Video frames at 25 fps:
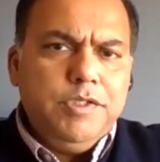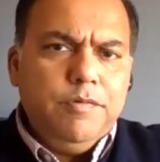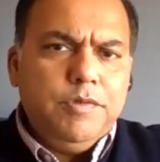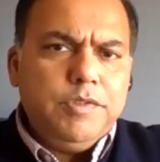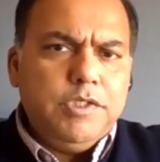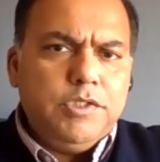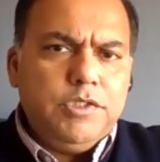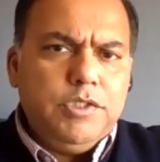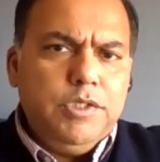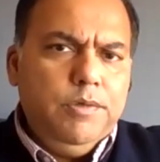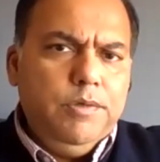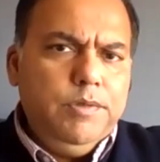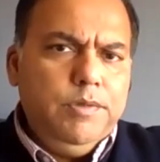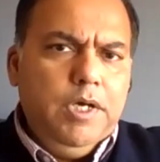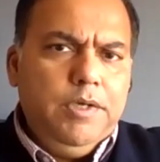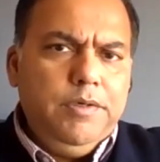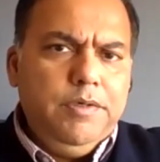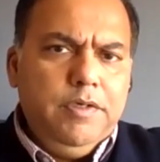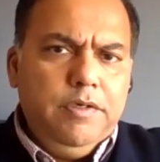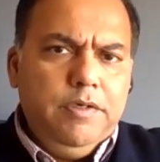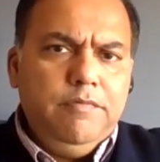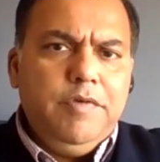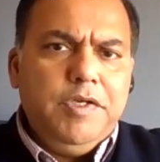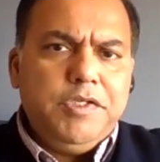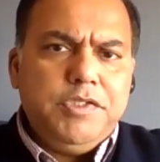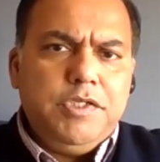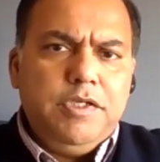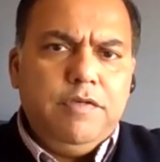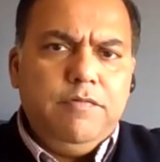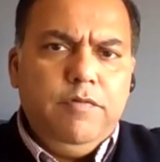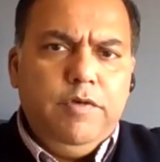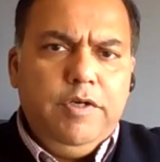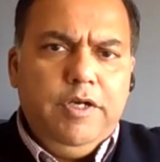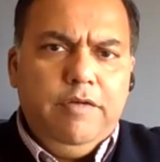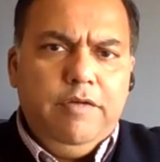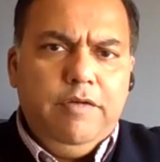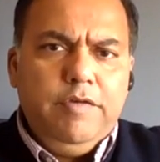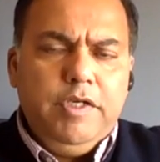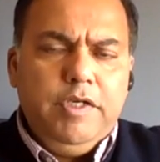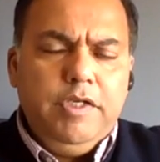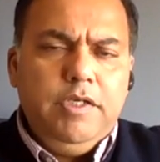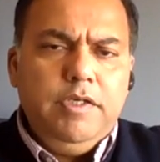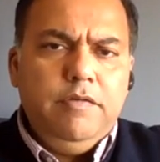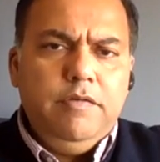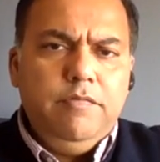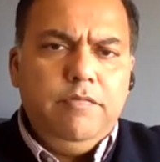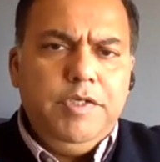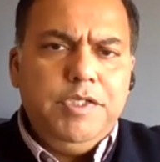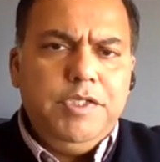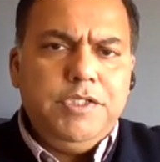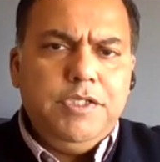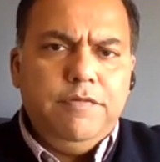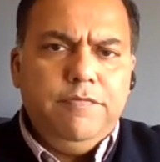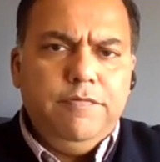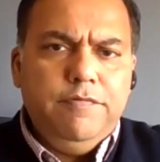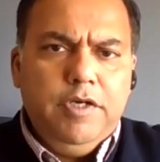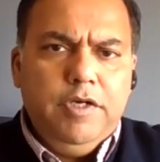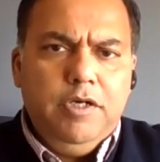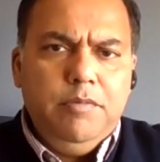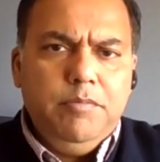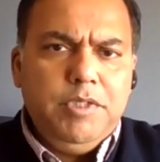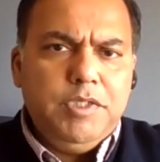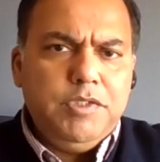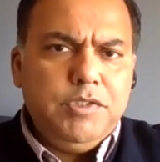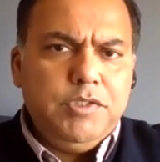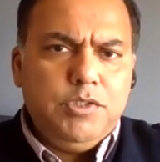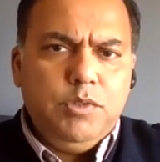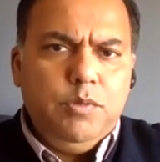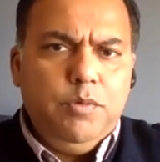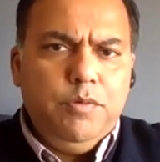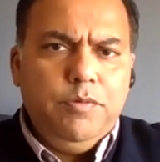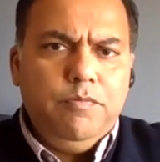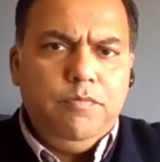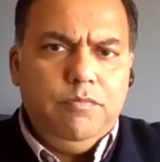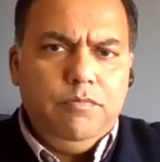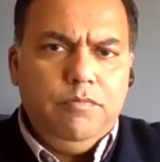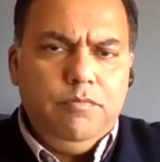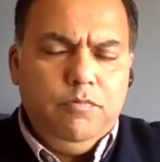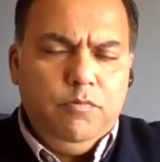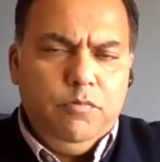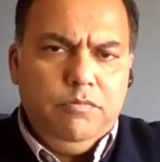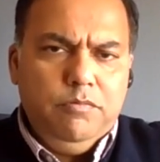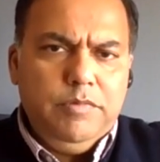there was a slowdown in investing for every vc firm and so